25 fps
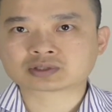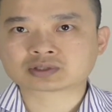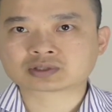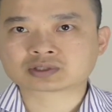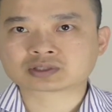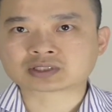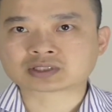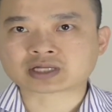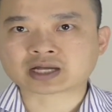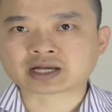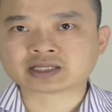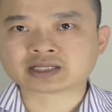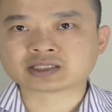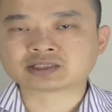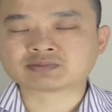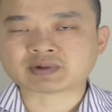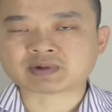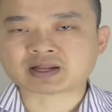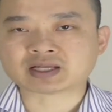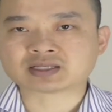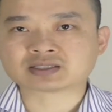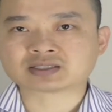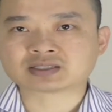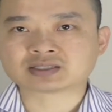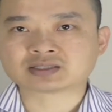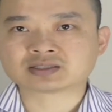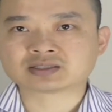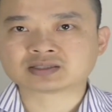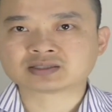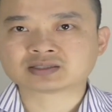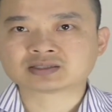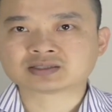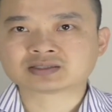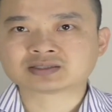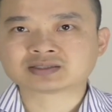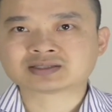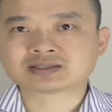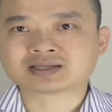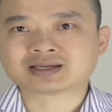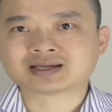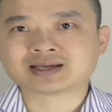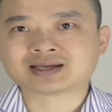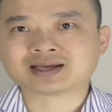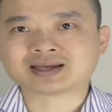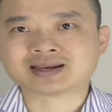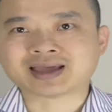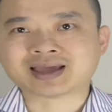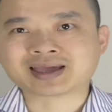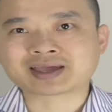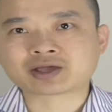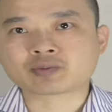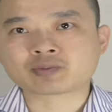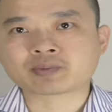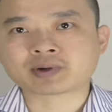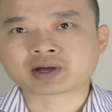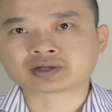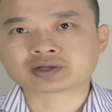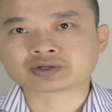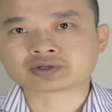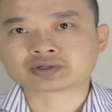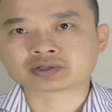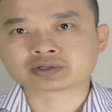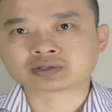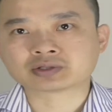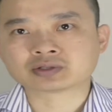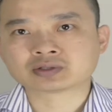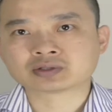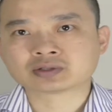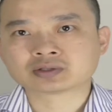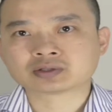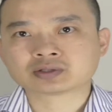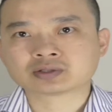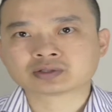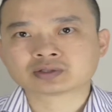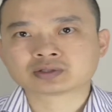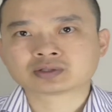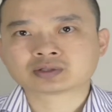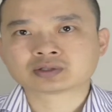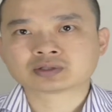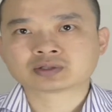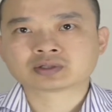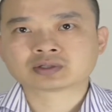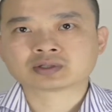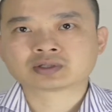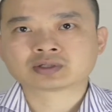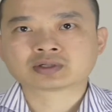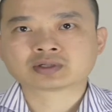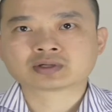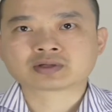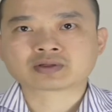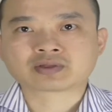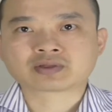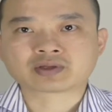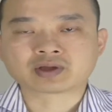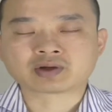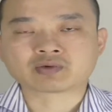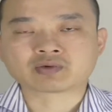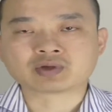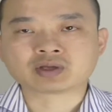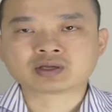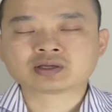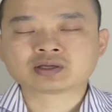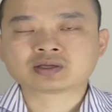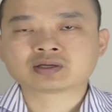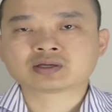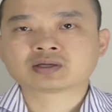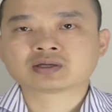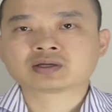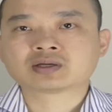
Chinese medicine and acupuncture theory,